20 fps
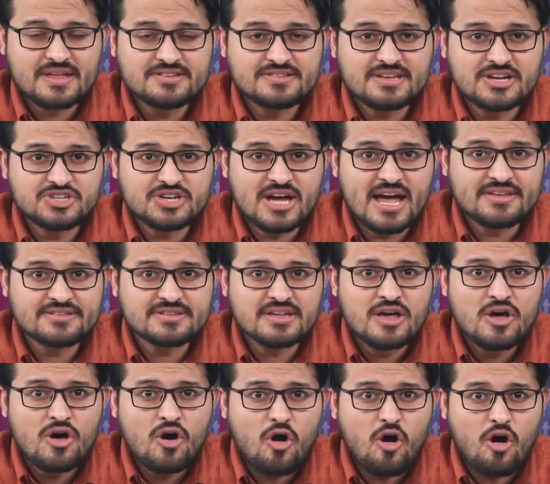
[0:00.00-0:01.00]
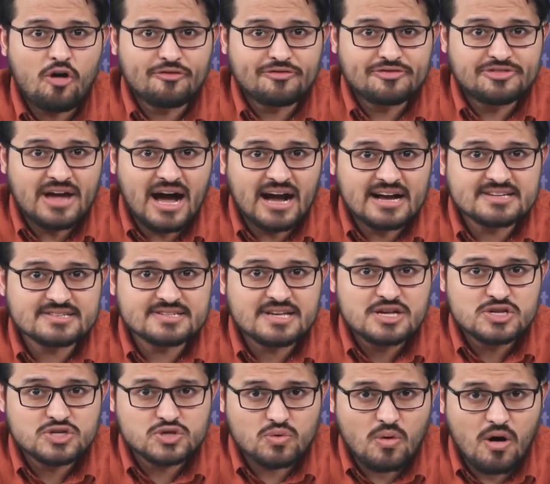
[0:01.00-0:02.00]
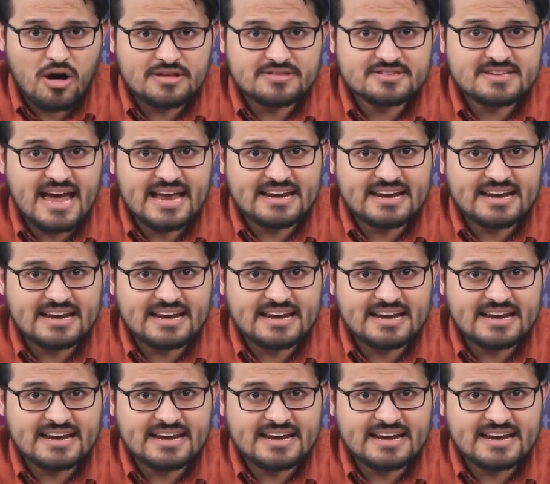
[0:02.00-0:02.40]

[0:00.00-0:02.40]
such as of ducks, swans